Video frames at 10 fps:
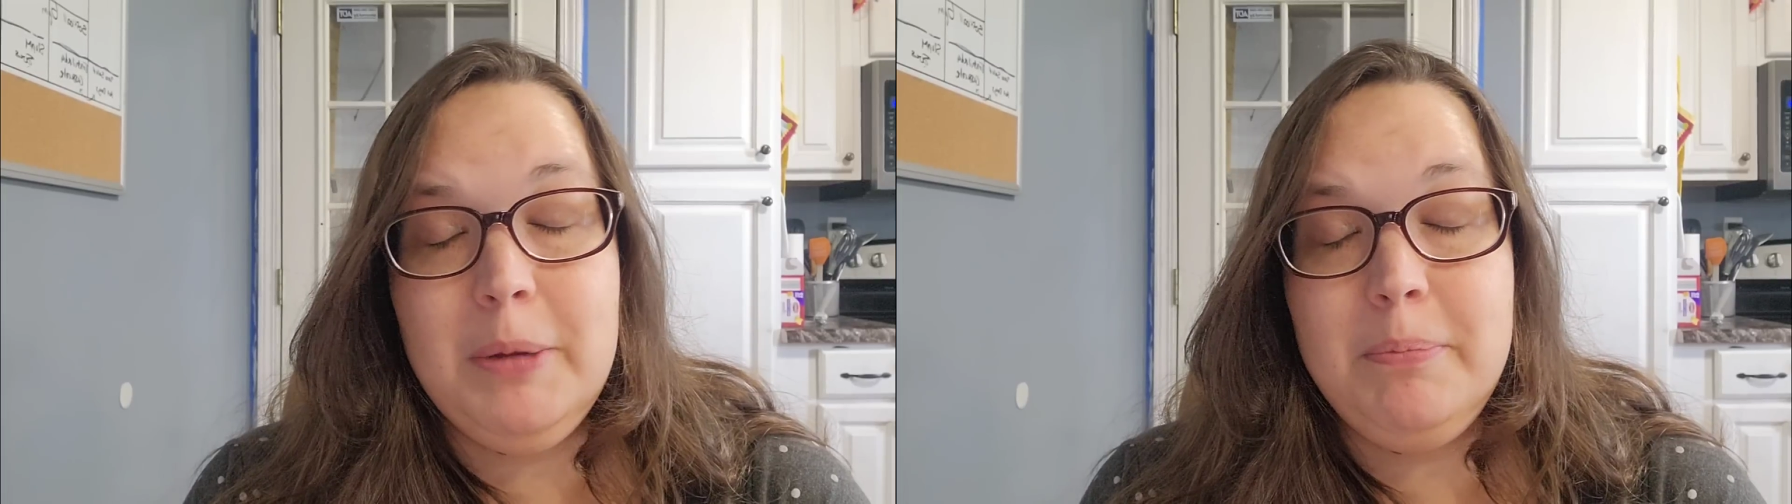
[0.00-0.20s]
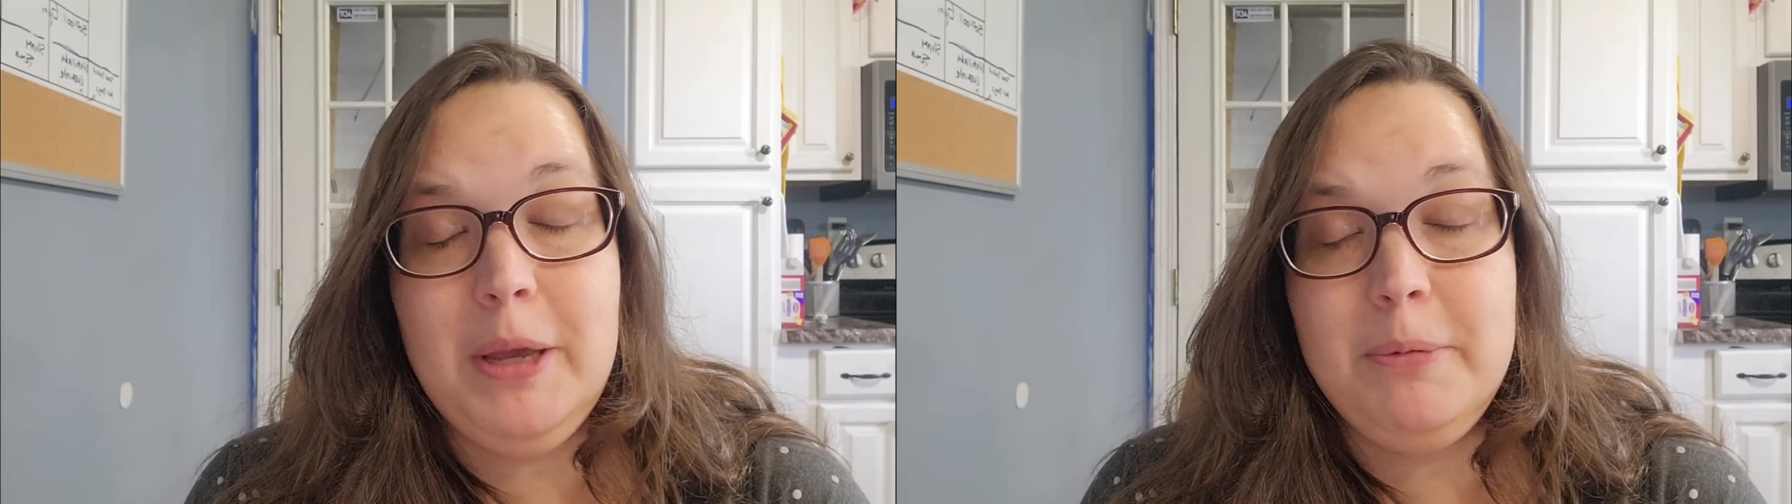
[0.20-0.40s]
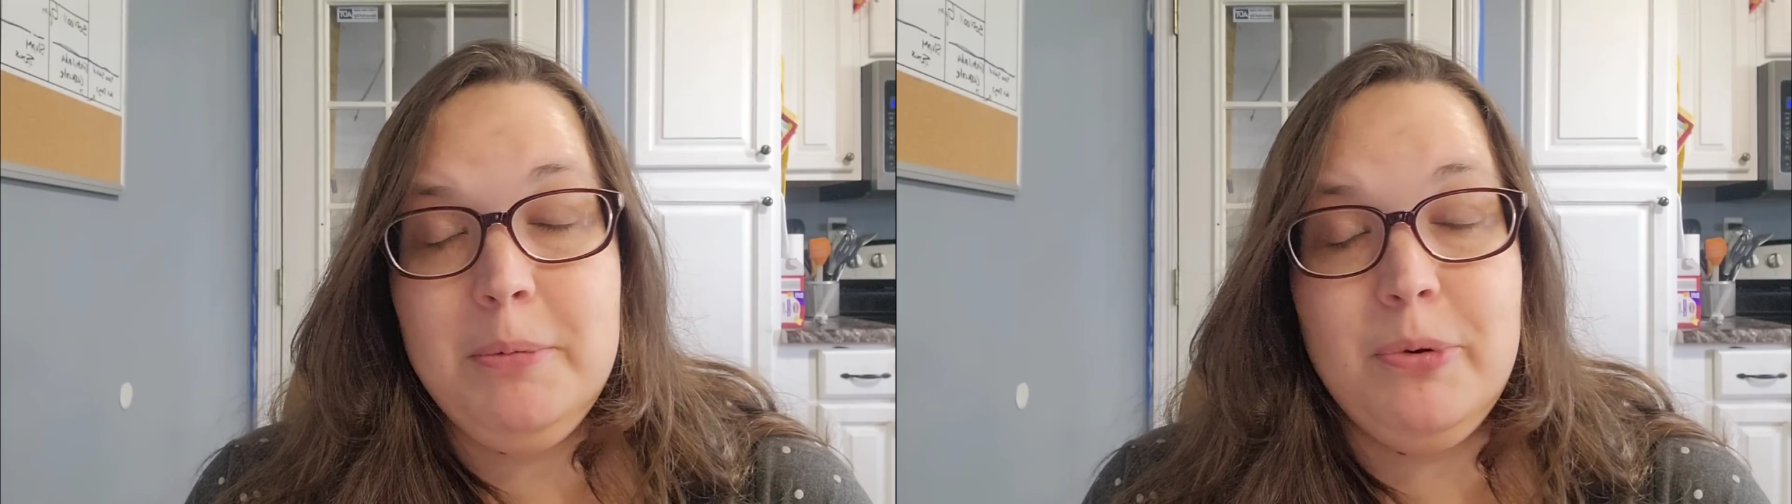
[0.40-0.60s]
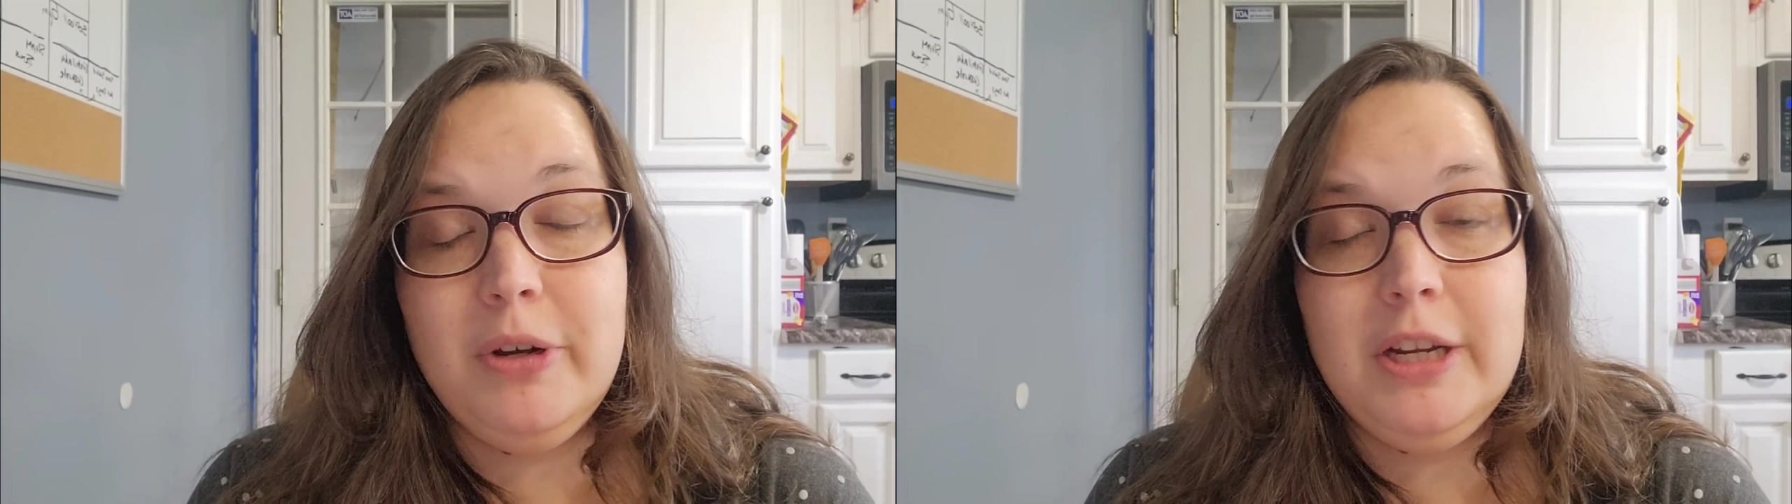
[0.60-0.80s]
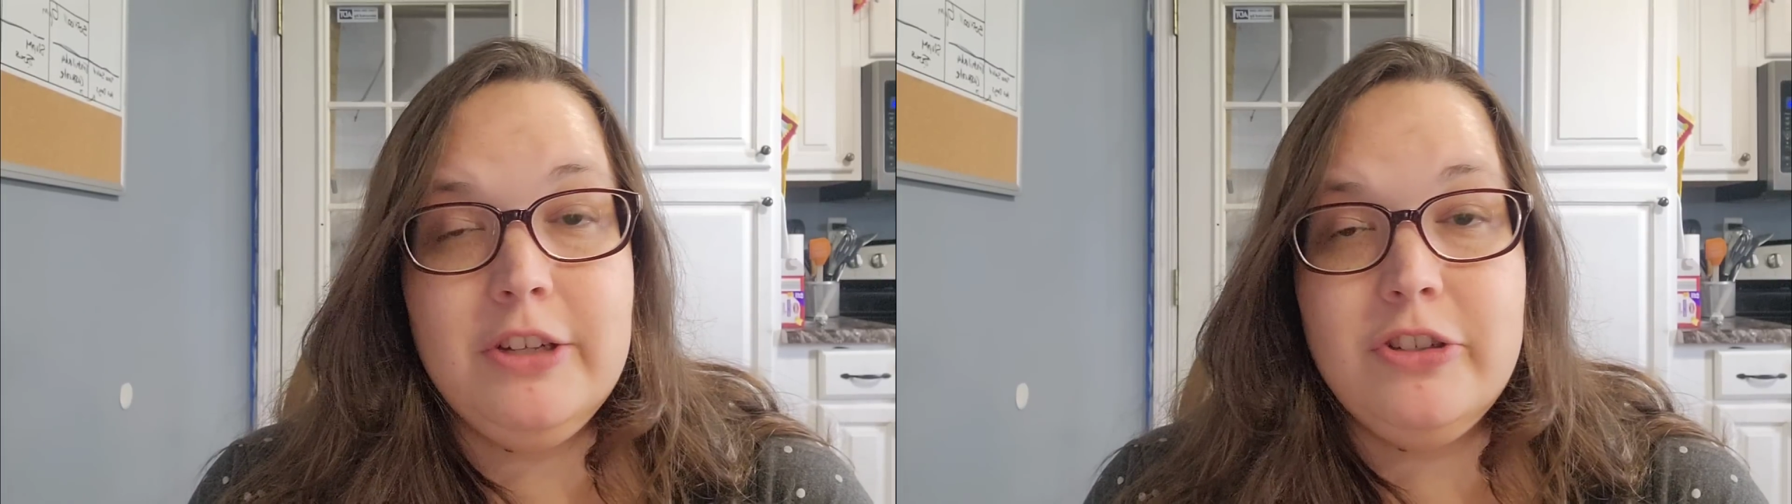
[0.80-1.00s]
baby
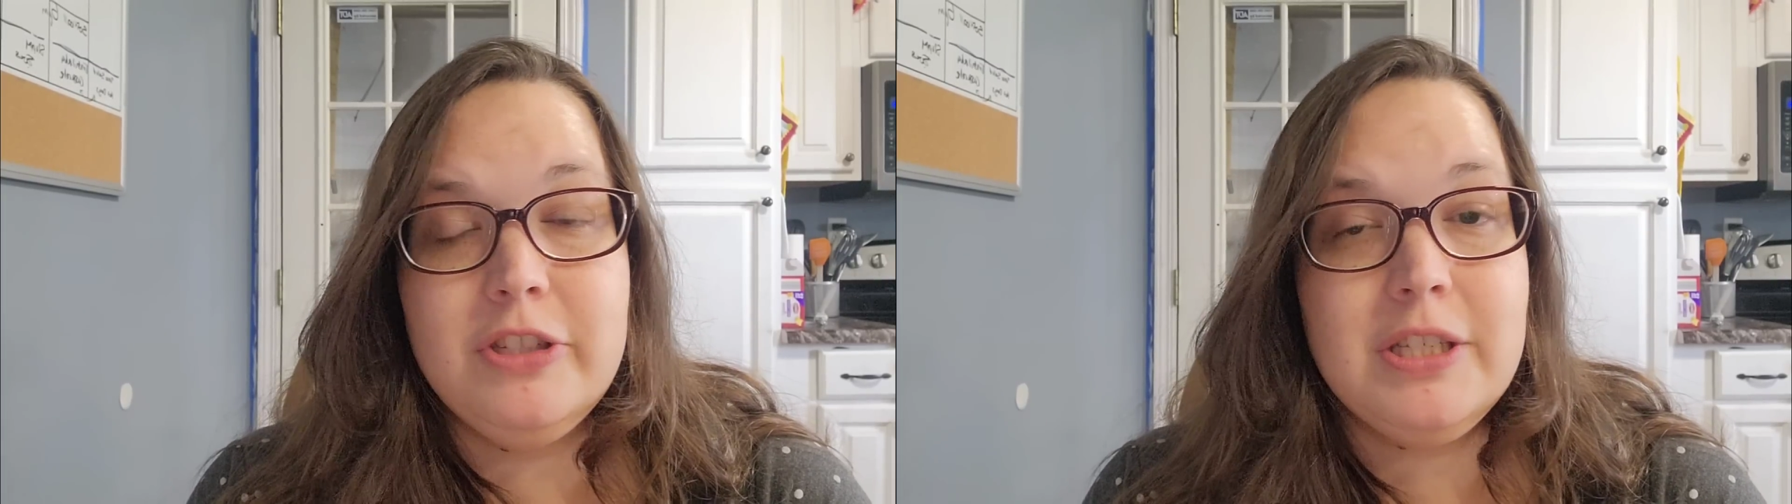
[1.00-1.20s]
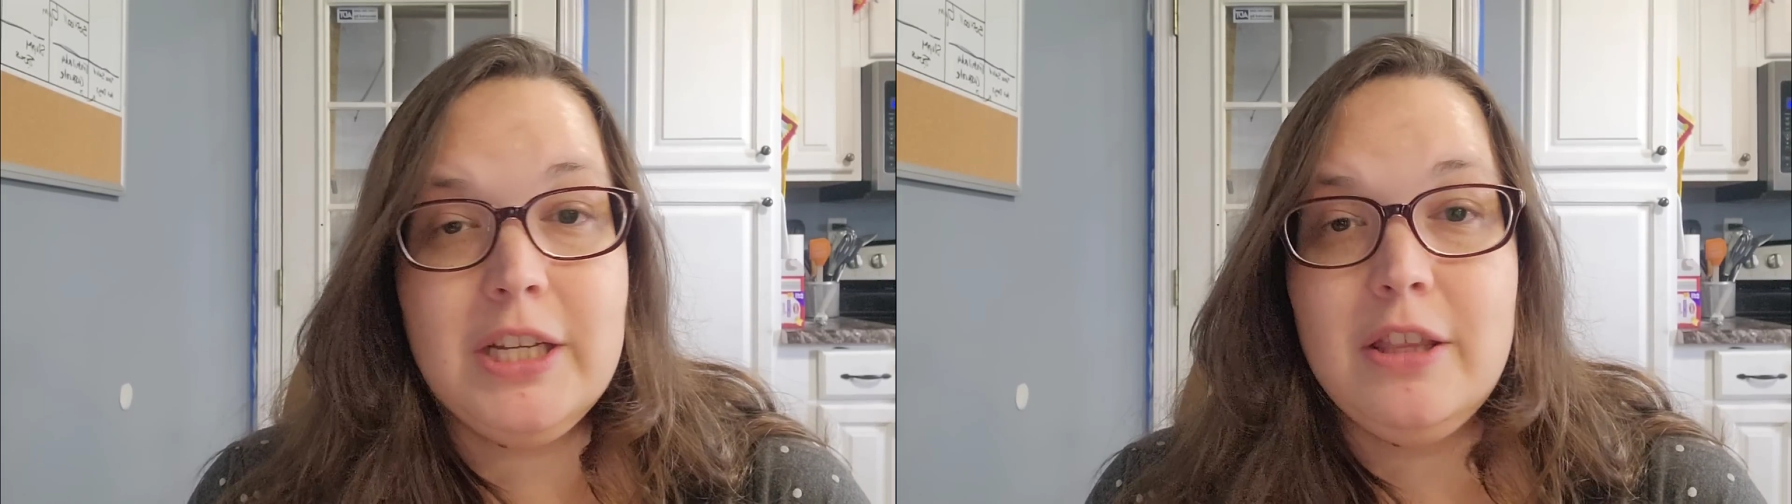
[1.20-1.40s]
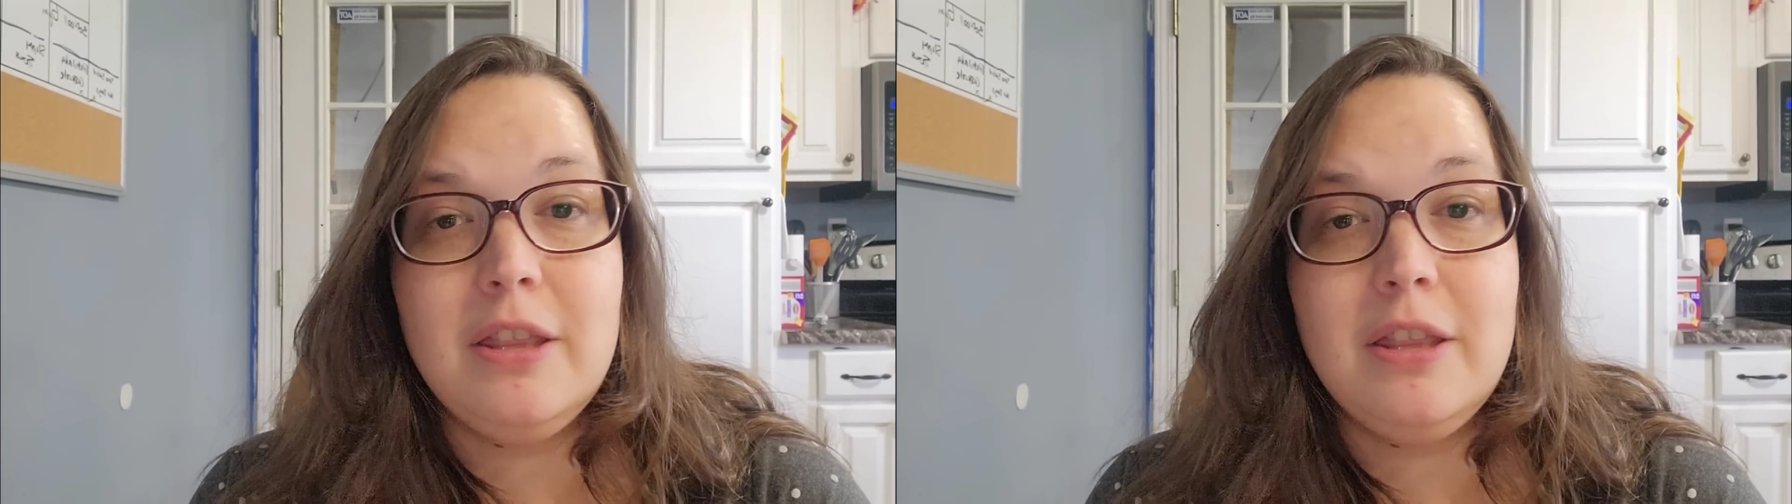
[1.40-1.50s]
boy is just like